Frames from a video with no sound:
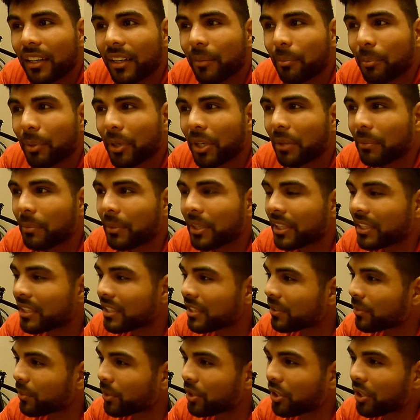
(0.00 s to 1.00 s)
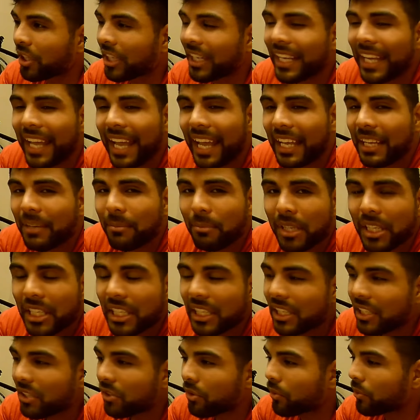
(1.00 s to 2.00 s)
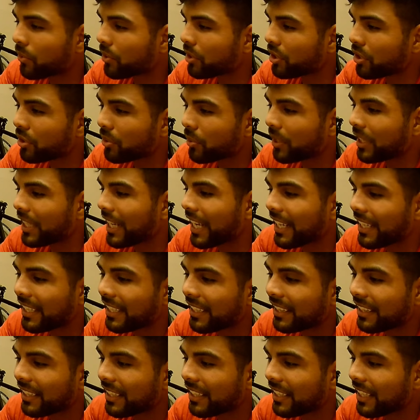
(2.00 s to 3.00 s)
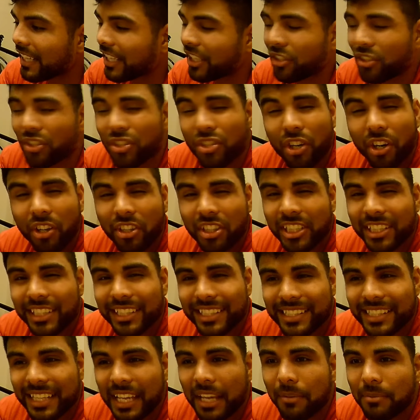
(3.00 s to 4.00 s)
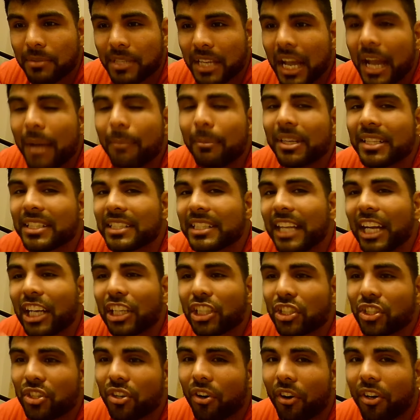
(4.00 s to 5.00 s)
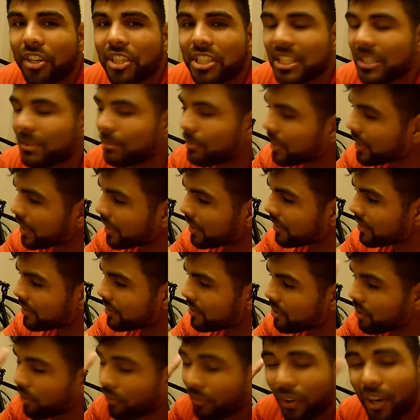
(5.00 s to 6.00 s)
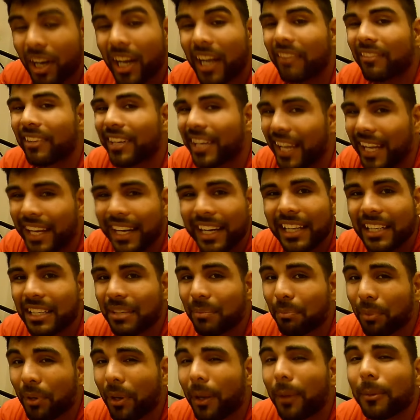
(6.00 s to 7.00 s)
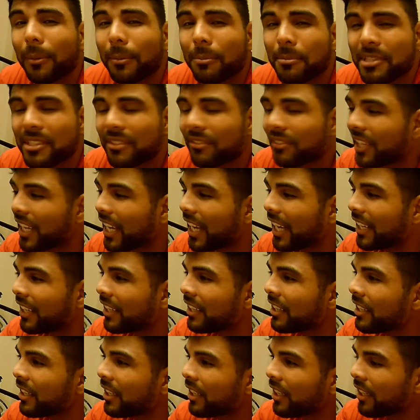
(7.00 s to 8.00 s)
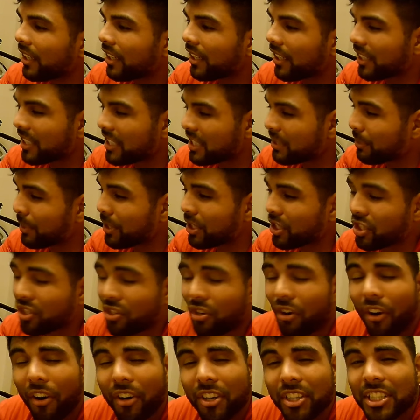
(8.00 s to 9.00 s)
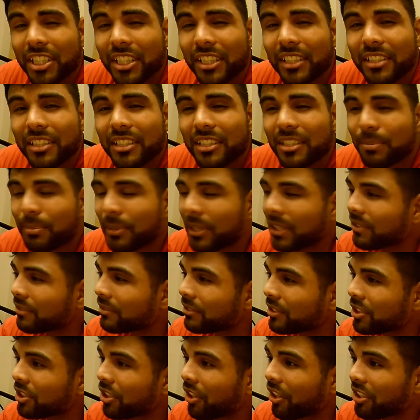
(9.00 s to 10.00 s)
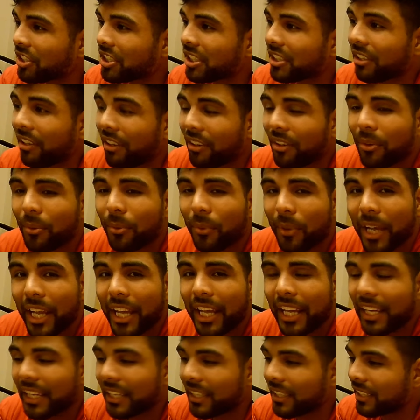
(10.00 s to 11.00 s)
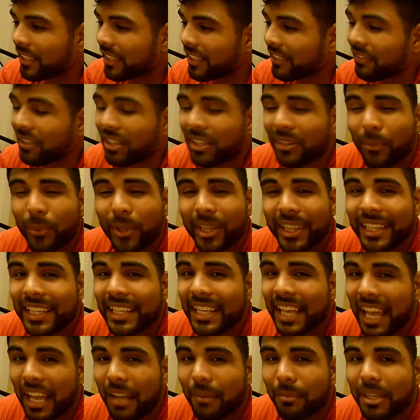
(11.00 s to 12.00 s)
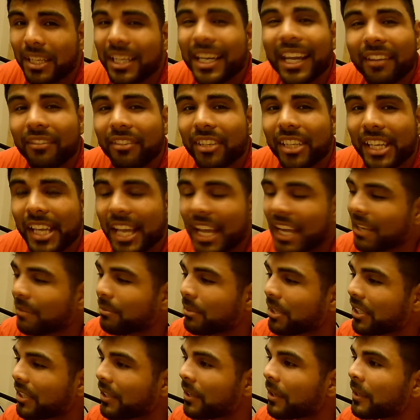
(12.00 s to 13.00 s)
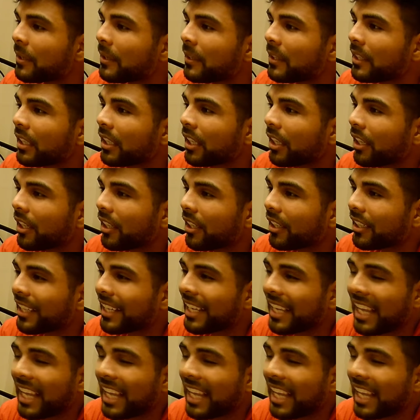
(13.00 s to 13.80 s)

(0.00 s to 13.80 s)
Pretty much when you're gaming or when you're doing anything and you're charging at the same time, it's not charging. But so far I haven't had any problems of that. It's been charging. It's been charging all the way. Even with gaming, heavy gaming, the